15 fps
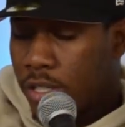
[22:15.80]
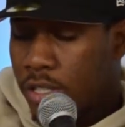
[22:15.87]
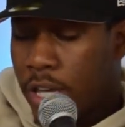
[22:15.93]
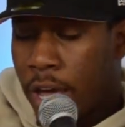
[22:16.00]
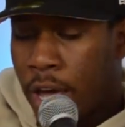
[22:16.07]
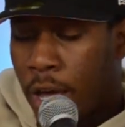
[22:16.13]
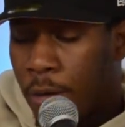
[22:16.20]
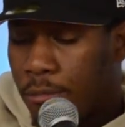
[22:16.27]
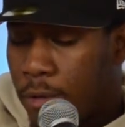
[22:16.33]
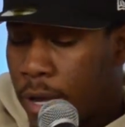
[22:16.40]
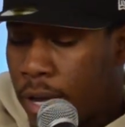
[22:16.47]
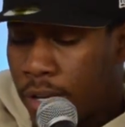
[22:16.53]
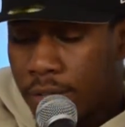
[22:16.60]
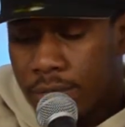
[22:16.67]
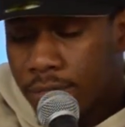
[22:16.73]
this game.
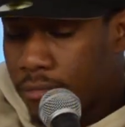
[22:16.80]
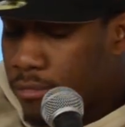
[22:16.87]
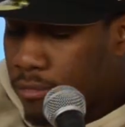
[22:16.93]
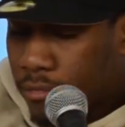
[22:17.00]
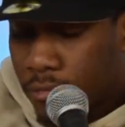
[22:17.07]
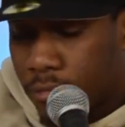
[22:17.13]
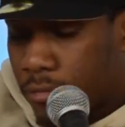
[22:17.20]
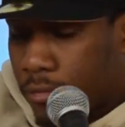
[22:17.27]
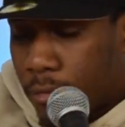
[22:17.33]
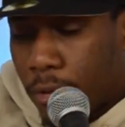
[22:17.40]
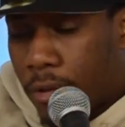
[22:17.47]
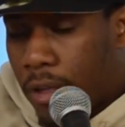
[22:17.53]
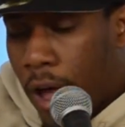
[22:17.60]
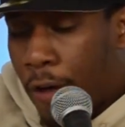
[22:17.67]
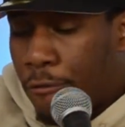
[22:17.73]
Like,
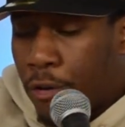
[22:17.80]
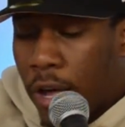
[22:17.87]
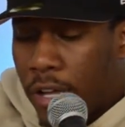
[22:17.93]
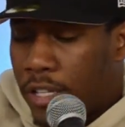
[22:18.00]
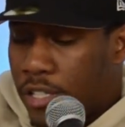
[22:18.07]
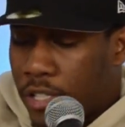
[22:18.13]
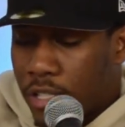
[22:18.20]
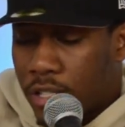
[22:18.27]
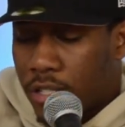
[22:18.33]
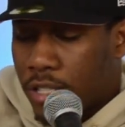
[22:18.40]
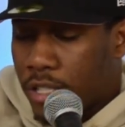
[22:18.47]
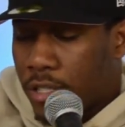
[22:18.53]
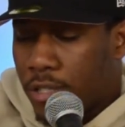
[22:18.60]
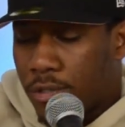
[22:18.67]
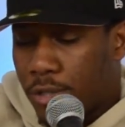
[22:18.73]
I feel like
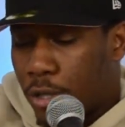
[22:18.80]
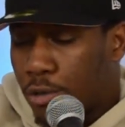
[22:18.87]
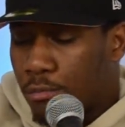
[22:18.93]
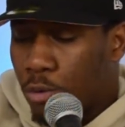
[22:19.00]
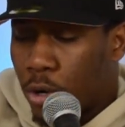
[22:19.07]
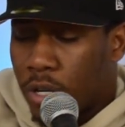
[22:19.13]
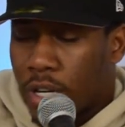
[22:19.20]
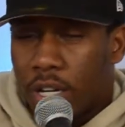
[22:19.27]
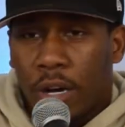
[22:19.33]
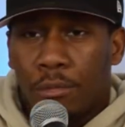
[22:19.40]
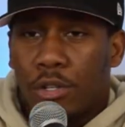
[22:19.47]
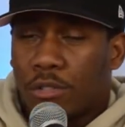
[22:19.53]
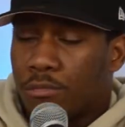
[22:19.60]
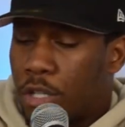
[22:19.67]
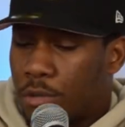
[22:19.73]
there's more to
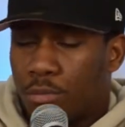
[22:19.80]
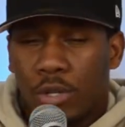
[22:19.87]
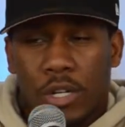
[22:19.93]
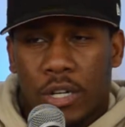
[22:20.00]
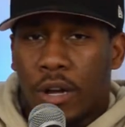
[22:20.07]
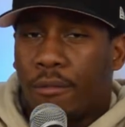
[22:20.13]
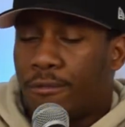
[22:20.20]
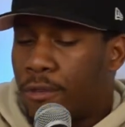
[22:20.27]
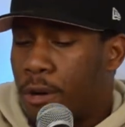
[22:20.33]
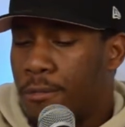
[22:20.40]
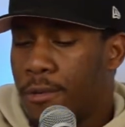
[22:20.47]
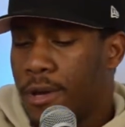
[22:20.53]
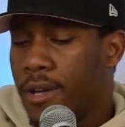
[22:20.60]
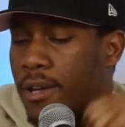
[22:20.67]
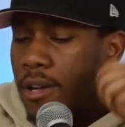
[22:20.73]
come. There's much more to come
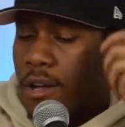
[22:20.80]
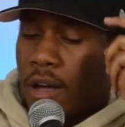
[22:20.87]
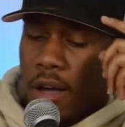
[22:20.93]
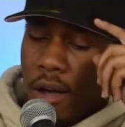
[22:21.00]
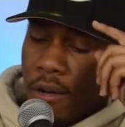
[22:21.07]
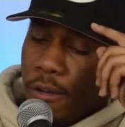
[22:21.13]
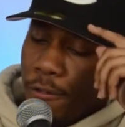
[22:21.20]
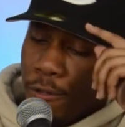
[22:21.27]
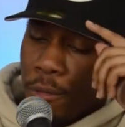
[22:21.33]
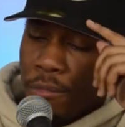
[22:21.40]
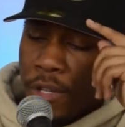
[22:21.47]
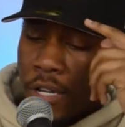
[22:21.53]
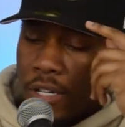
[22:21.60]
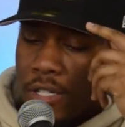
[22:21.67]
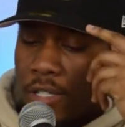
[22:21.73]

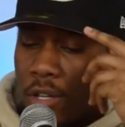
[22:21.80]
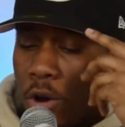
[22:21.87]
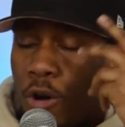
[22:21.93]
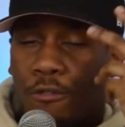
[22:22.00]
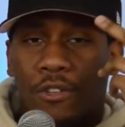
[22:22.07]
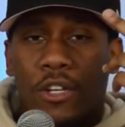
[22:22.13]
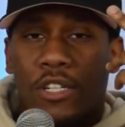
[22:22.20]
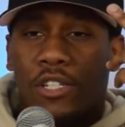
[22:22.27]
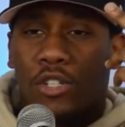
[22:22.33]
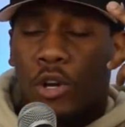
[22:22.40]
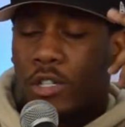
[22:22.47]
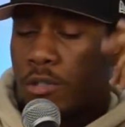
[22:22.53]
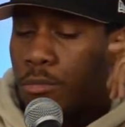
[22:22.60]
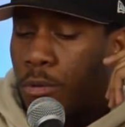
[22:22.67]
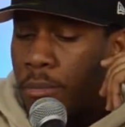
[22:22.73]
from this. Hopefully this
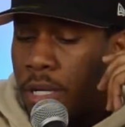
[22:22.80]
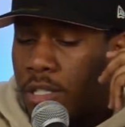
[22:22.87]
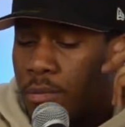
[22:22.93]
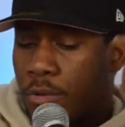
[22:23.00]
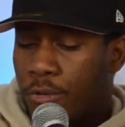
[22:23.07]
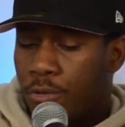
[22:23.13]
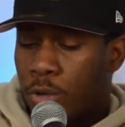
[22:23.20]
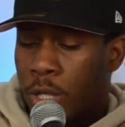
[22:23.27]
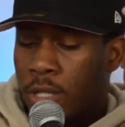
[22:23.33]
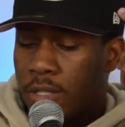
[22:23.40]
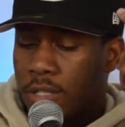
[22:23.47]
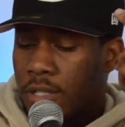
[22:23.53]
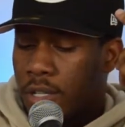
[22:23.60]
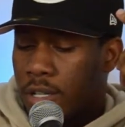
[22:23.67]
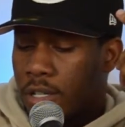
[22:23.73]
starts a momentum of
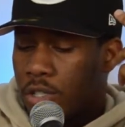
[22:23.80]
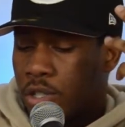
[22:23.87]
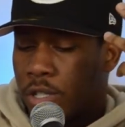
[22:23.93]
wins.